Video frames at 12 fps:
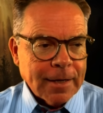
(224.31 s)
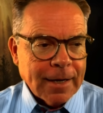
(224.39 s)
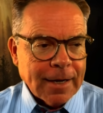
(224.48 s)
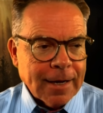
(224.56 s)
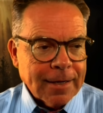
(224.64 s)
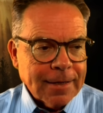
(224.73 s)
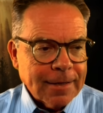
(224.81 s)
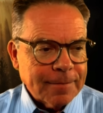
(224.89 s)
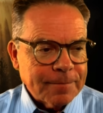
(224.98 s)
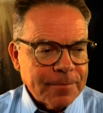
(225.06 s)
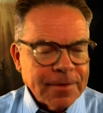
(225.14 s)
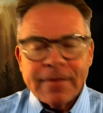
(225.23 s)

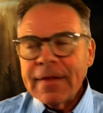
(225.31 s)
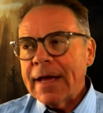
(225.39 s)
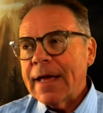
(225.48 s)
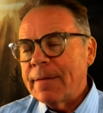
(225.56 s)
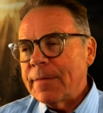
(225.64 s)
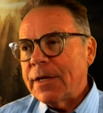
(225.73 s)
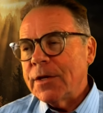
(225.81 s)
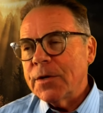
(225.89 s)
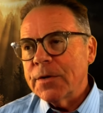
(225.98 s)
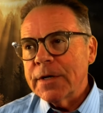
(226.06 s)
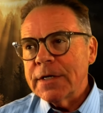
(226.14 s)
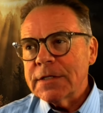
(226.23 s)
then that got me
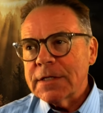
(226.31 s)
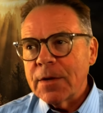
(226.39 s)
curious,